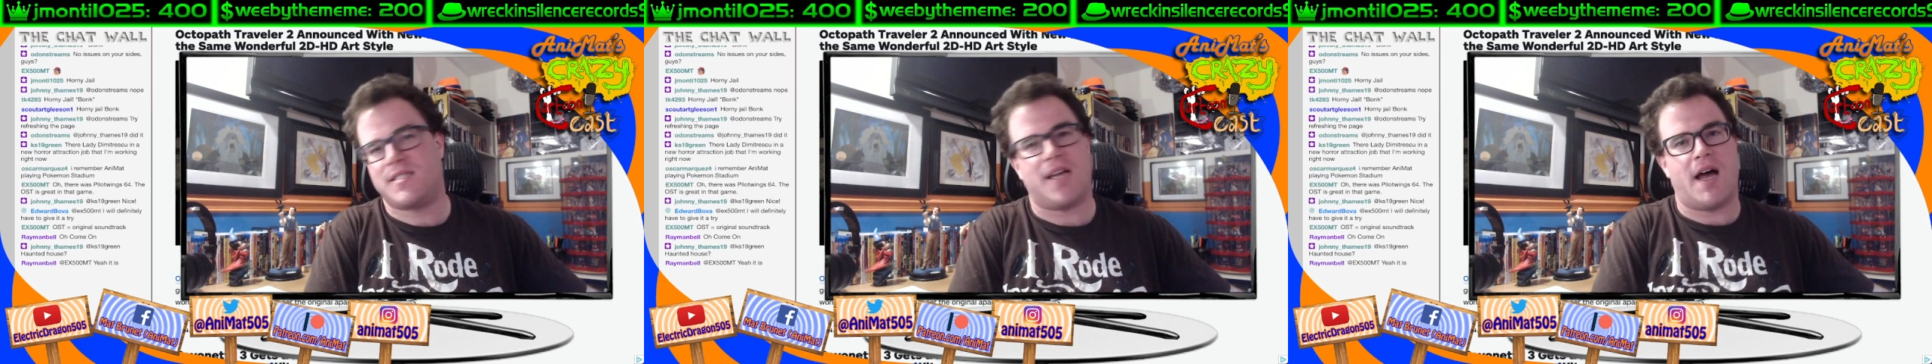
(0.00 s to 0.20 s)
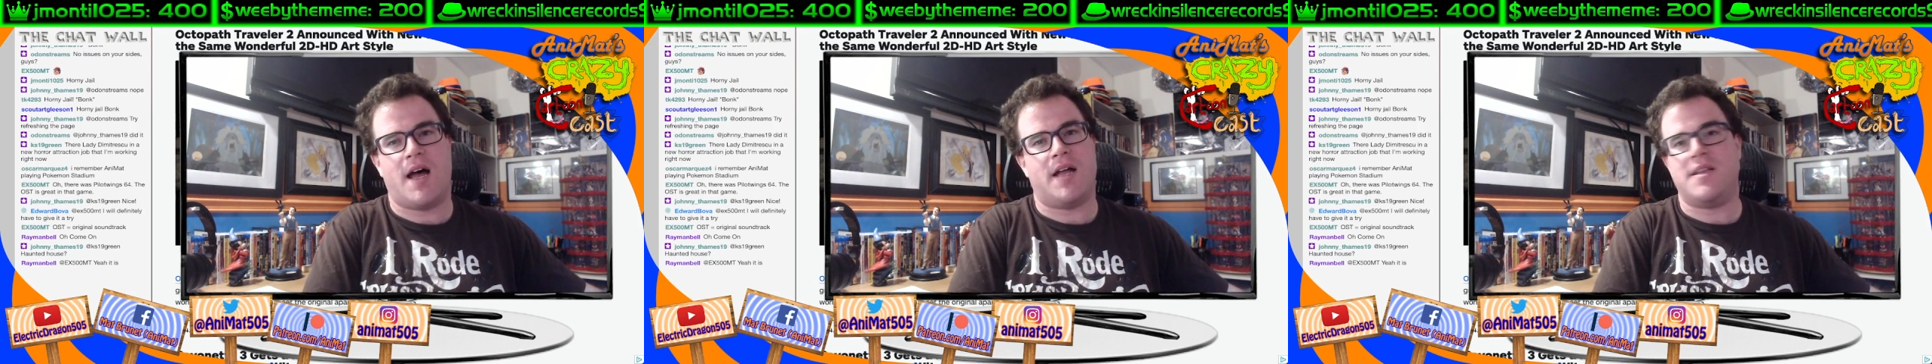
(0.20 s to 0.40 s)

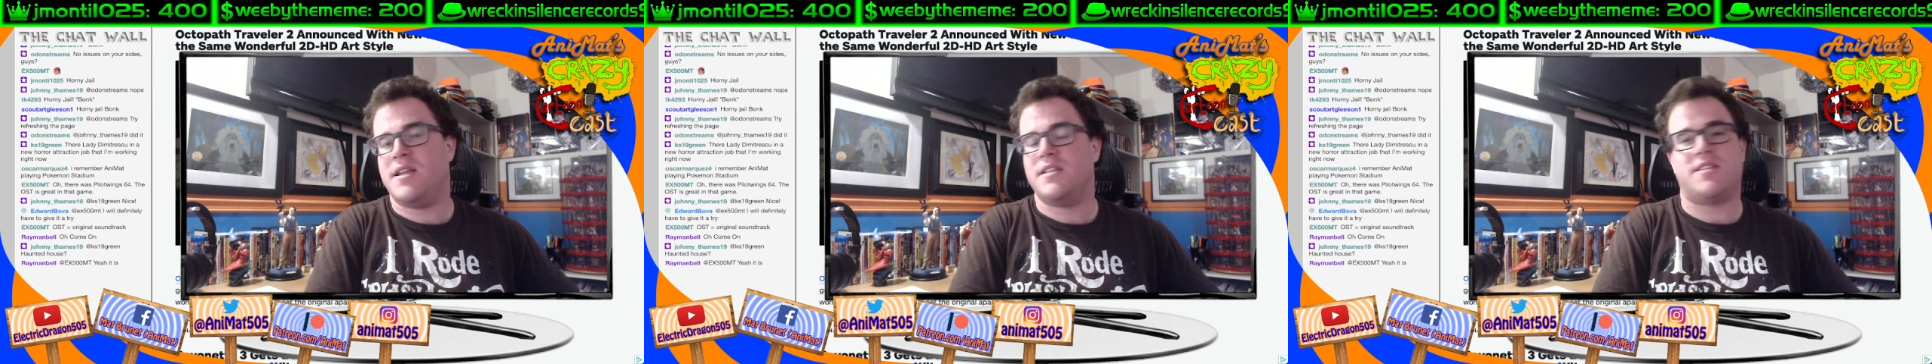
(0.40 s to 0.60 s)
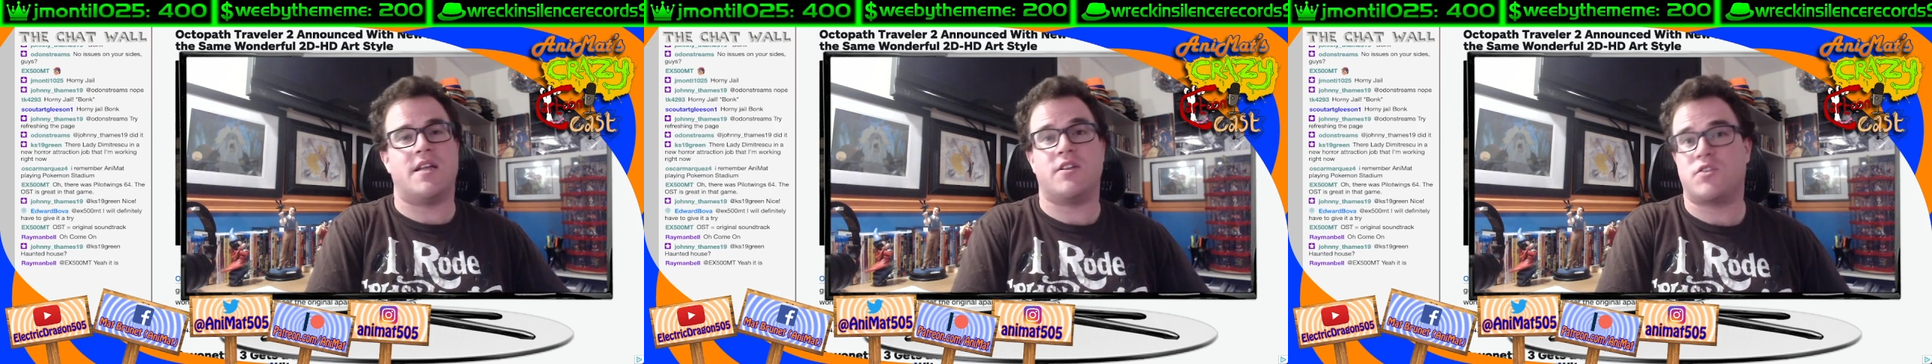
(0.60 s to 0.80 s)

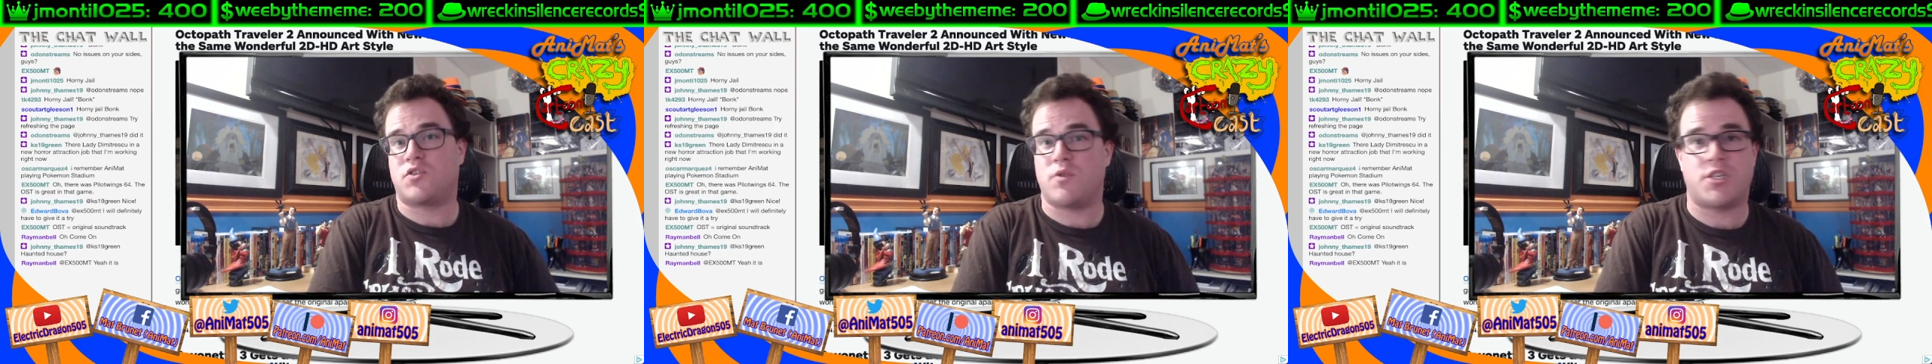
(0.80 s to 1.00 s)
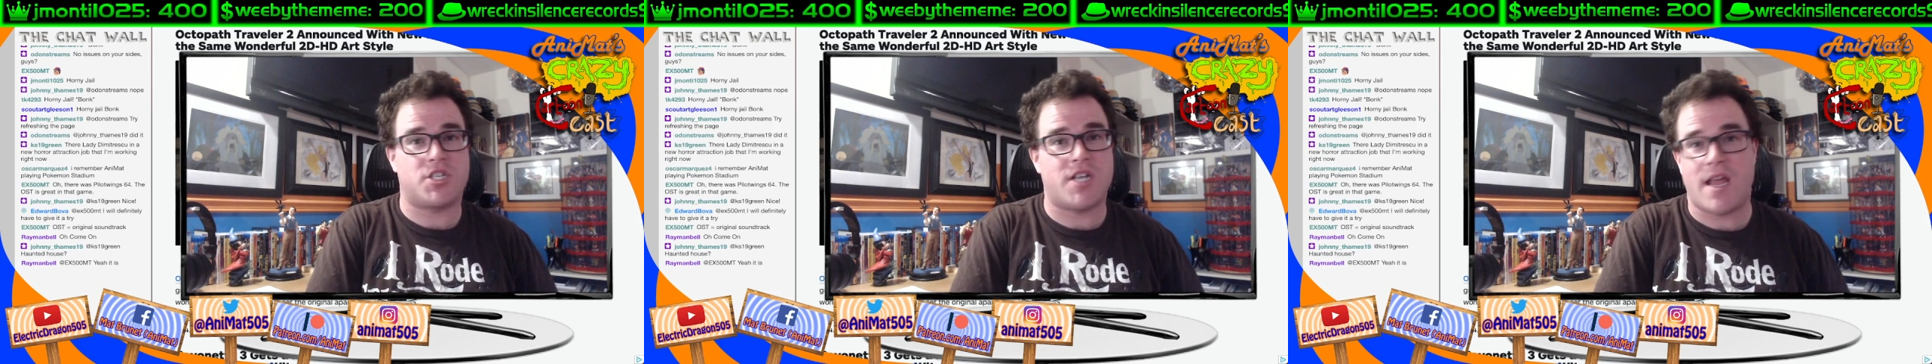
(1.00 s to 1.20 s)
Nintendo
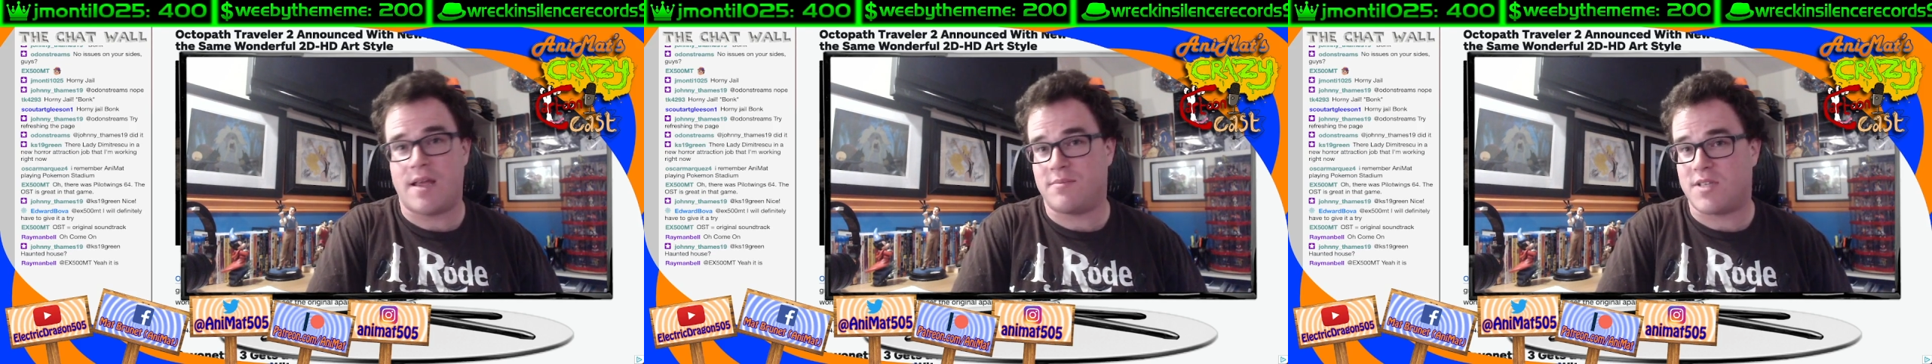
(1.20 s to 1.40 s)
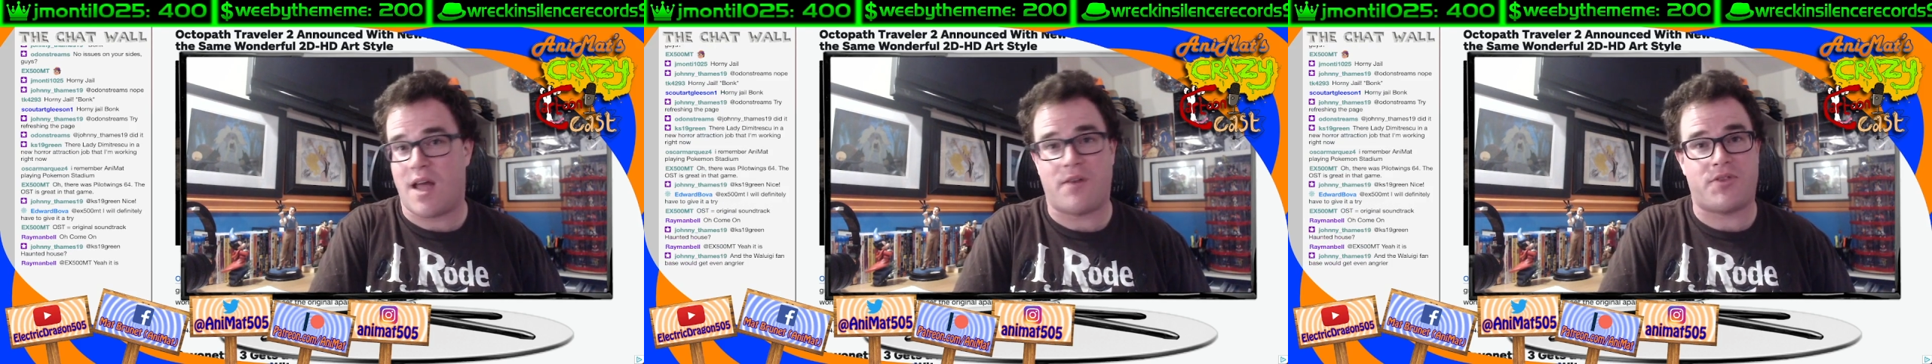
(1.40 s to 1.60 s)
Switch
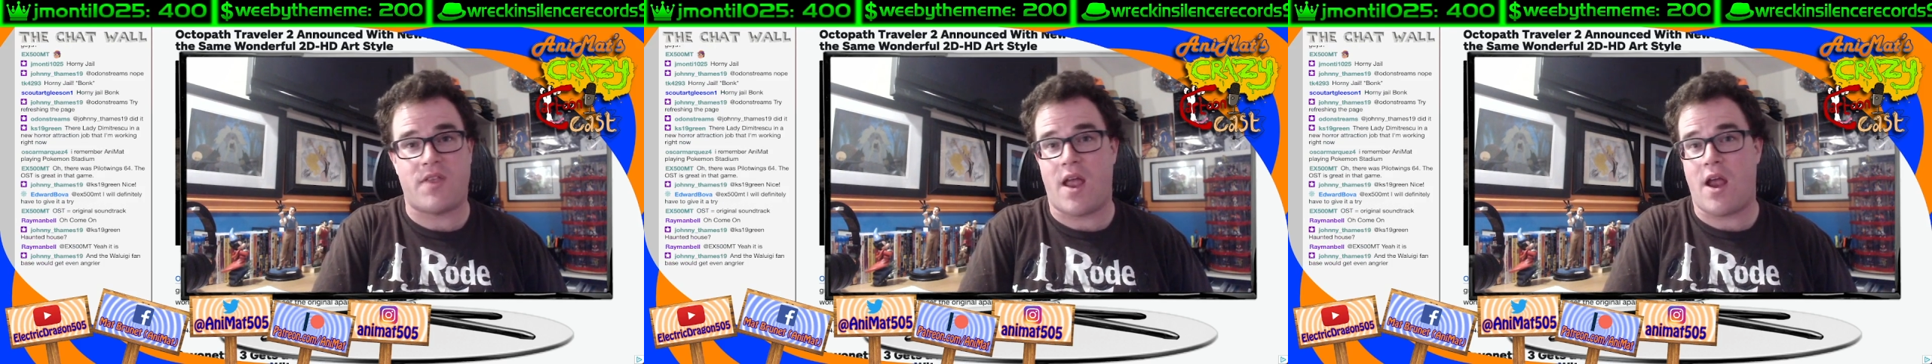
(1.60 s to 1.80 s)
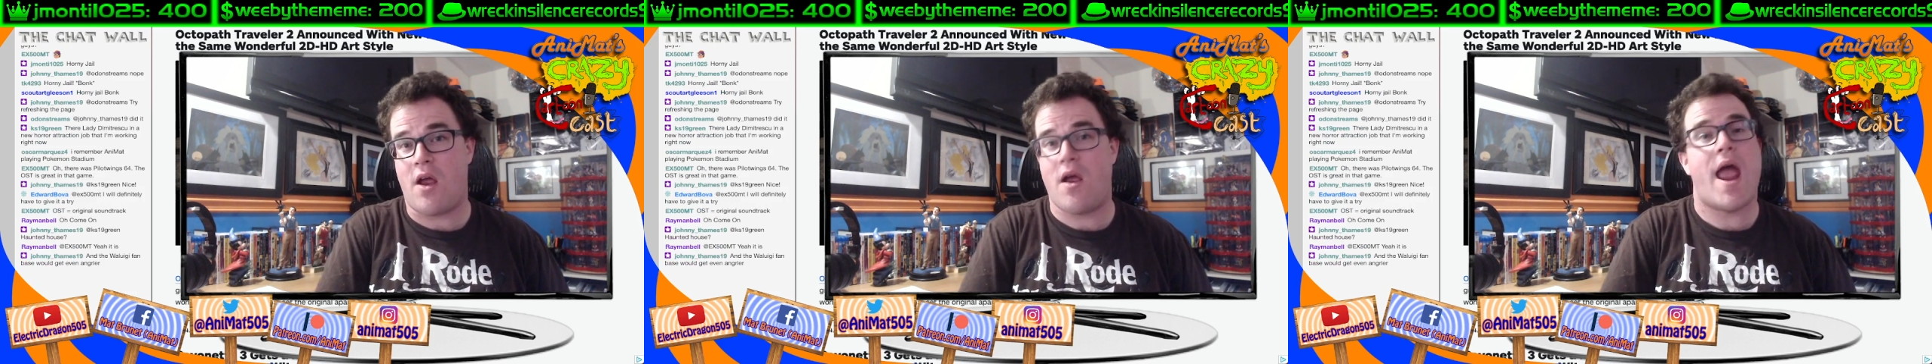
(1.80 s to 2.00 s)
games out
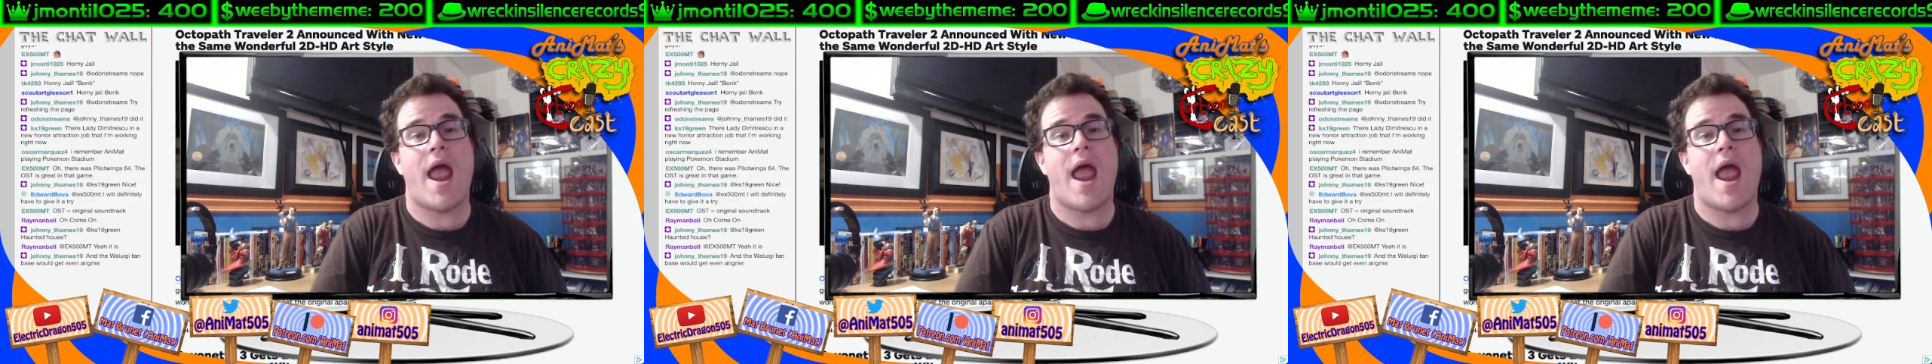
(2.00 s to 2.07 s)
there,